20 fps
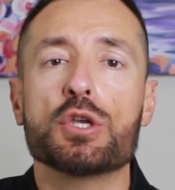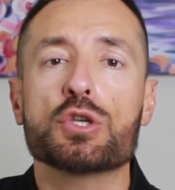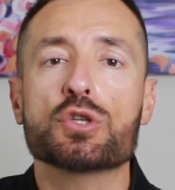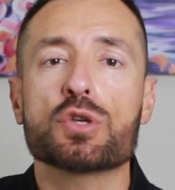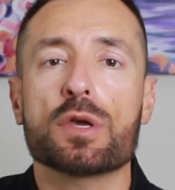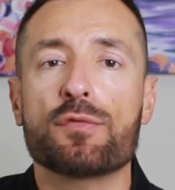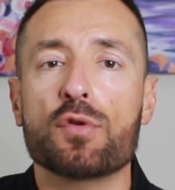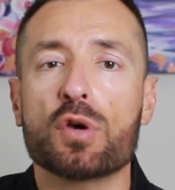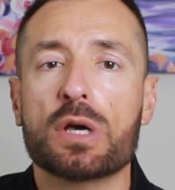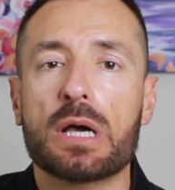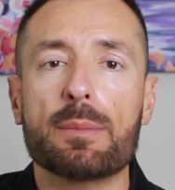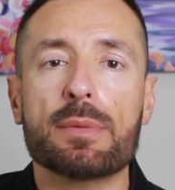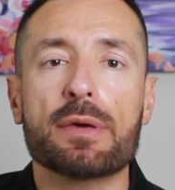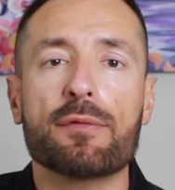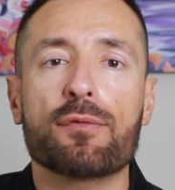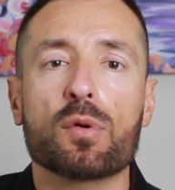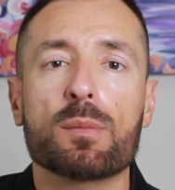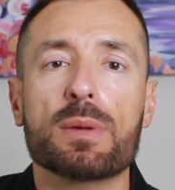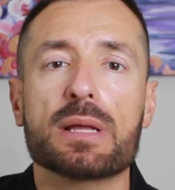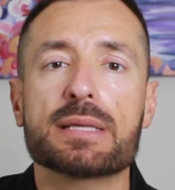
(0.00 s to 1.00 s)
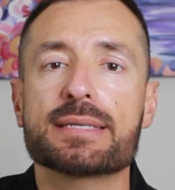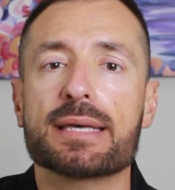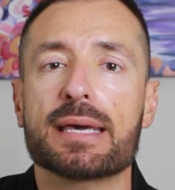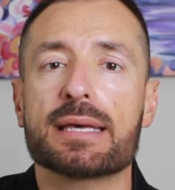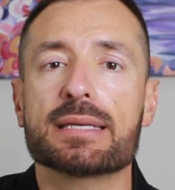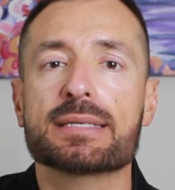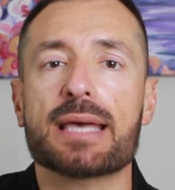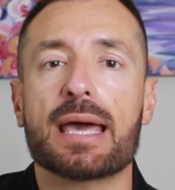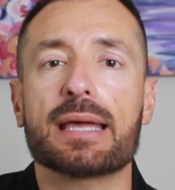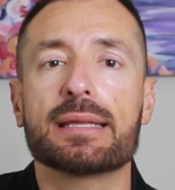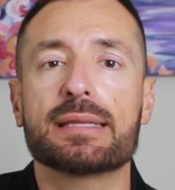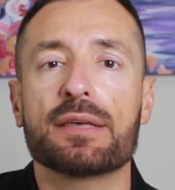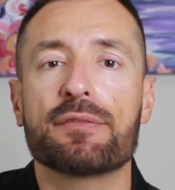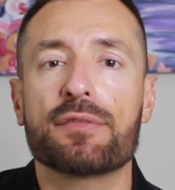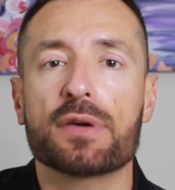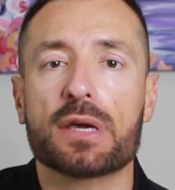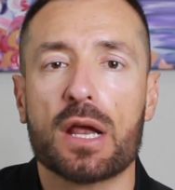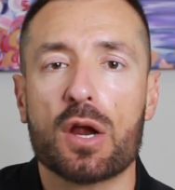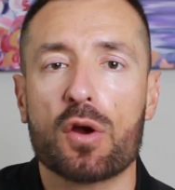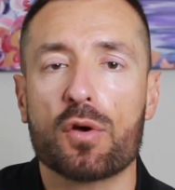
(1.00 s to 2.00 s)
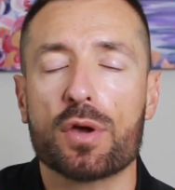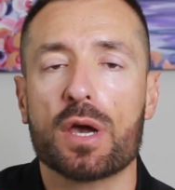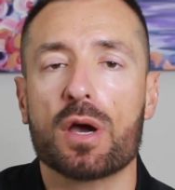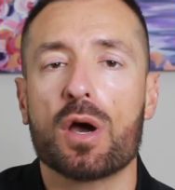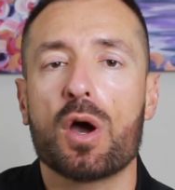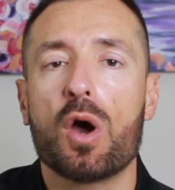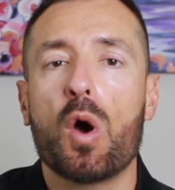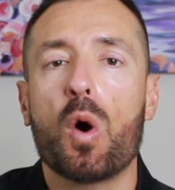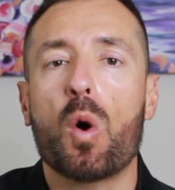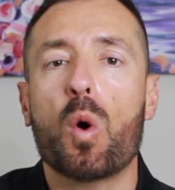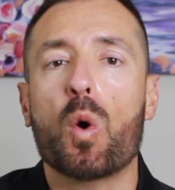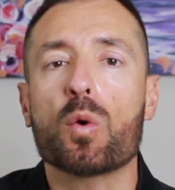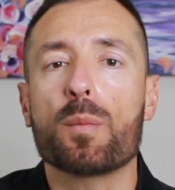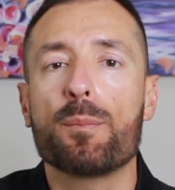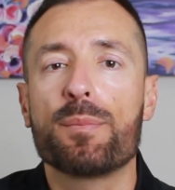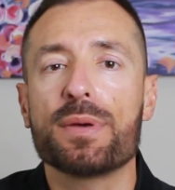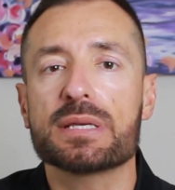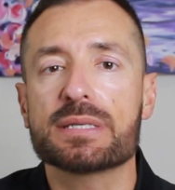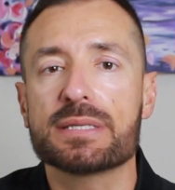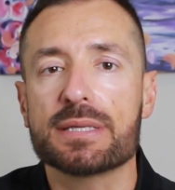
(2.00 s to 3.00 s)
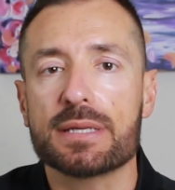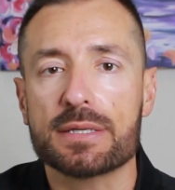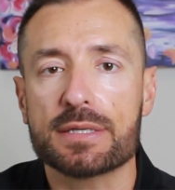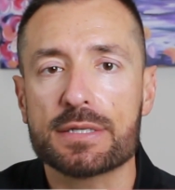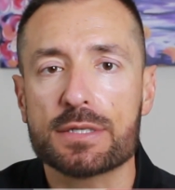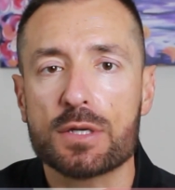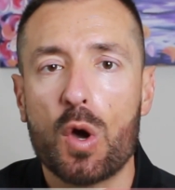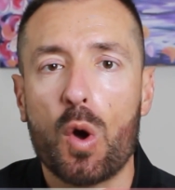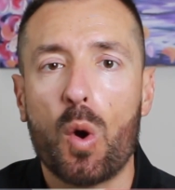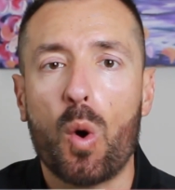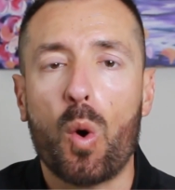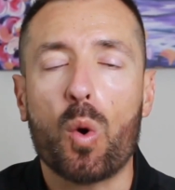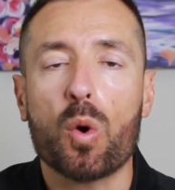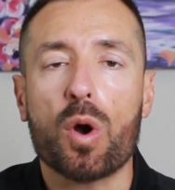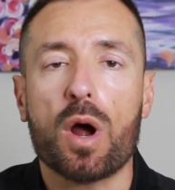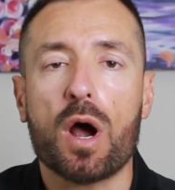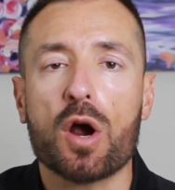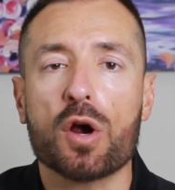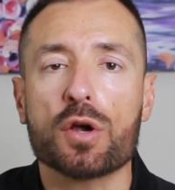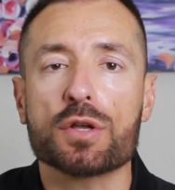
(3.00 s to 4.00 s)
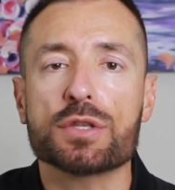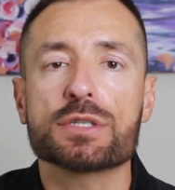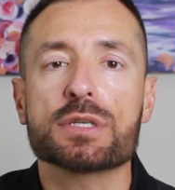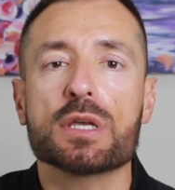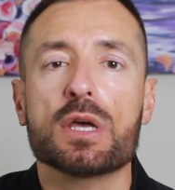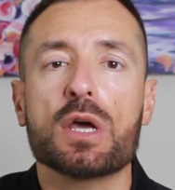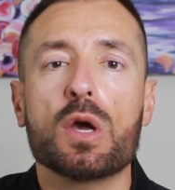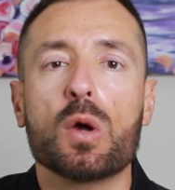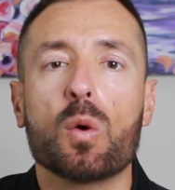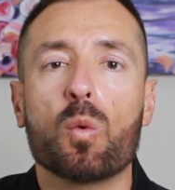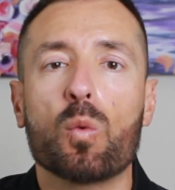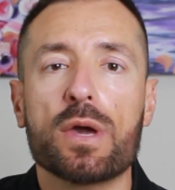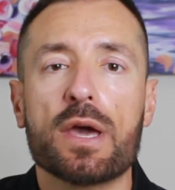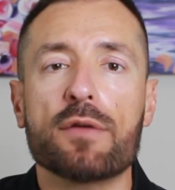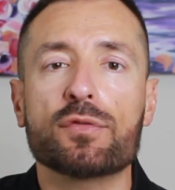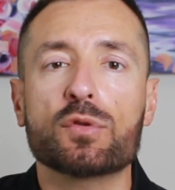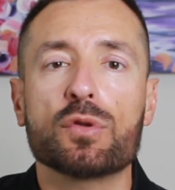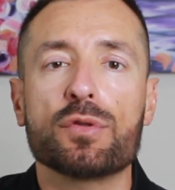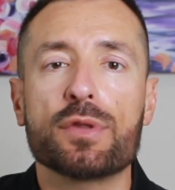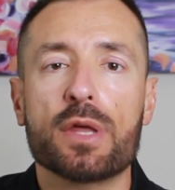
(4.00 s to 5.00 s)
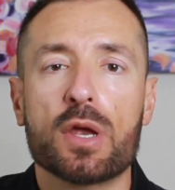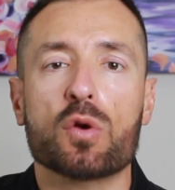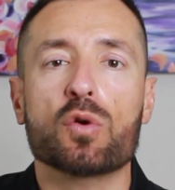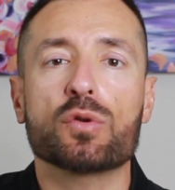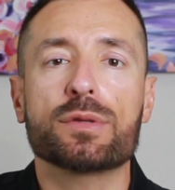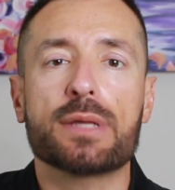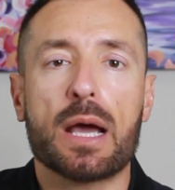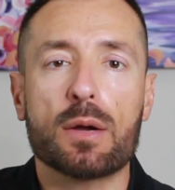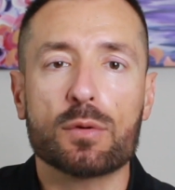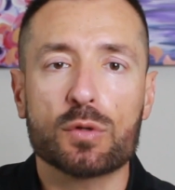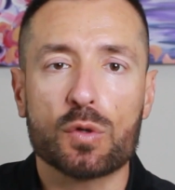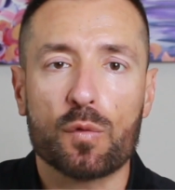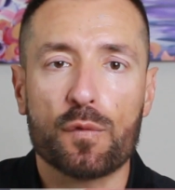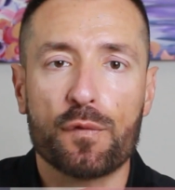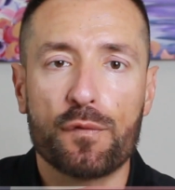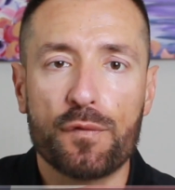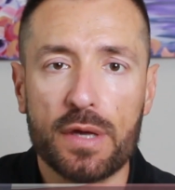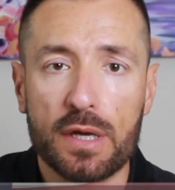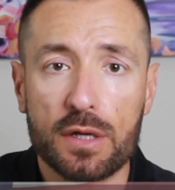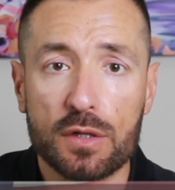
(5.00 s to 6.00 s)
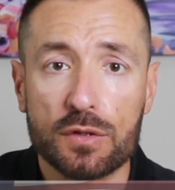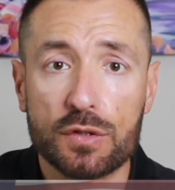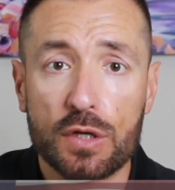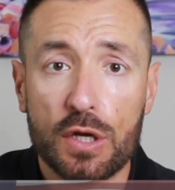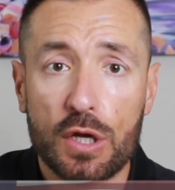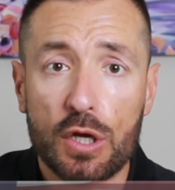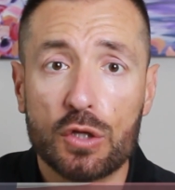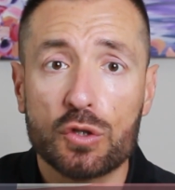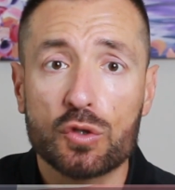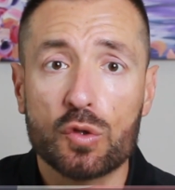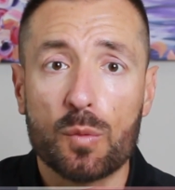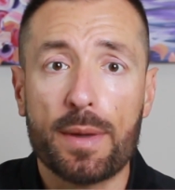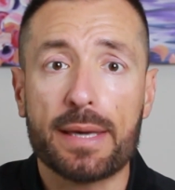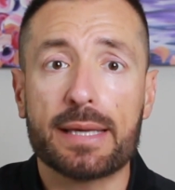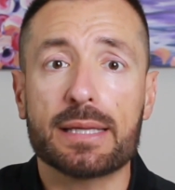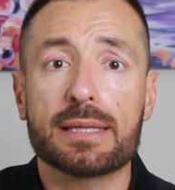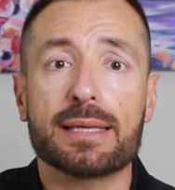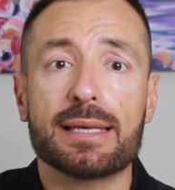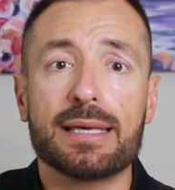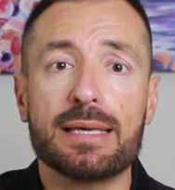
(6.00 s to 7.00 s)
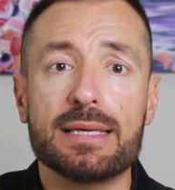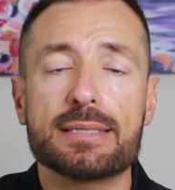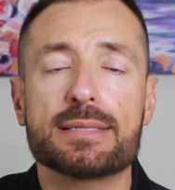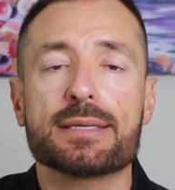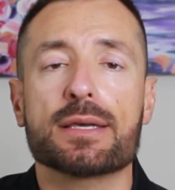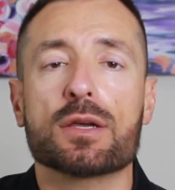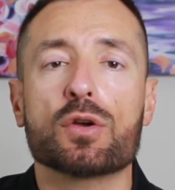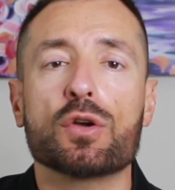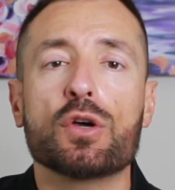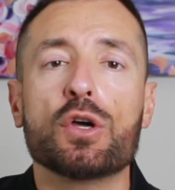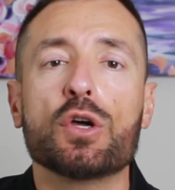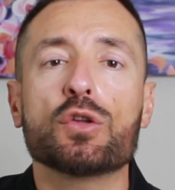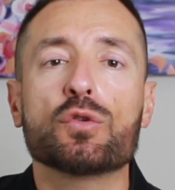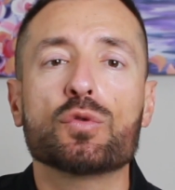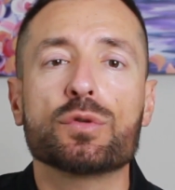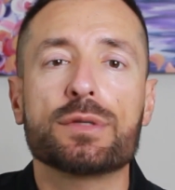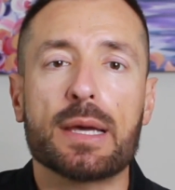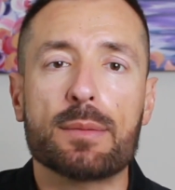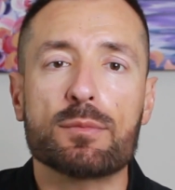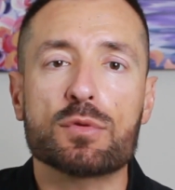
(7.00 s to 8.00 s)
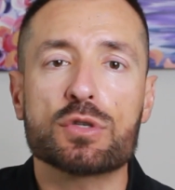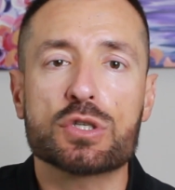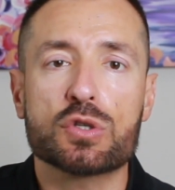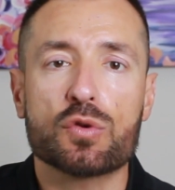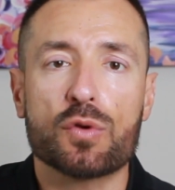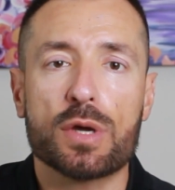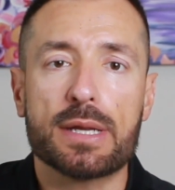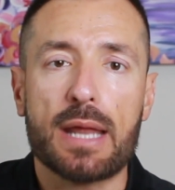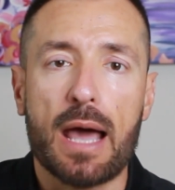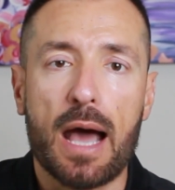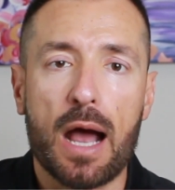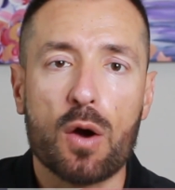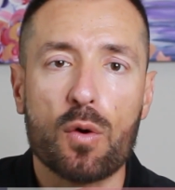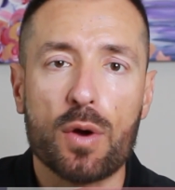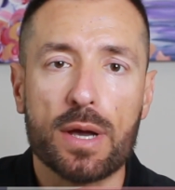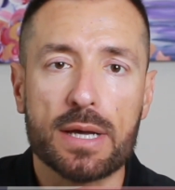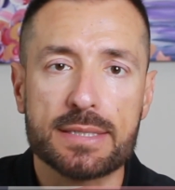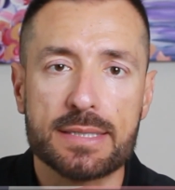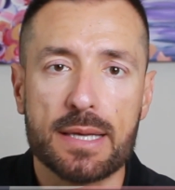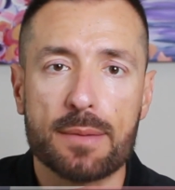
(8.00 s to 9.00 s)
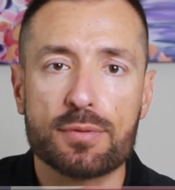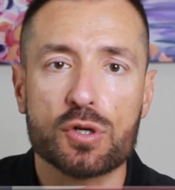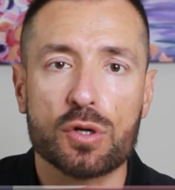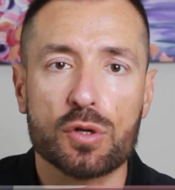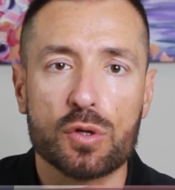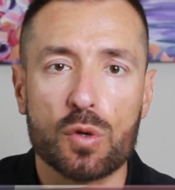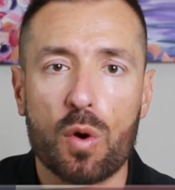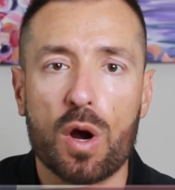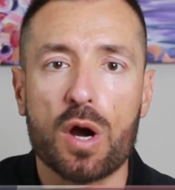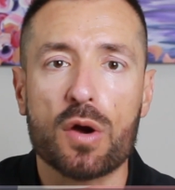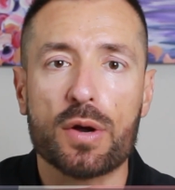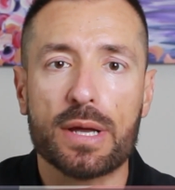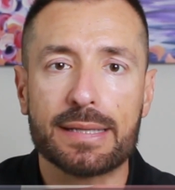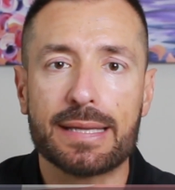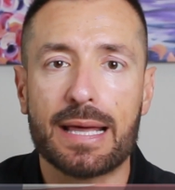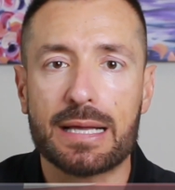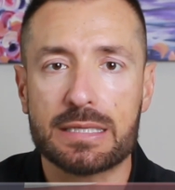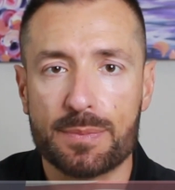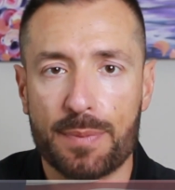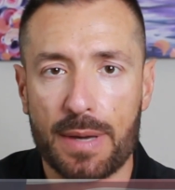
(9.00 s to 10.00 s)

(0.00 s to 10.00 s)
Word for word: So if you're coming from, let's say, a scientific area or business or arts, we have to narrow down your field to make it easier to demonstrate how exceptional you are in that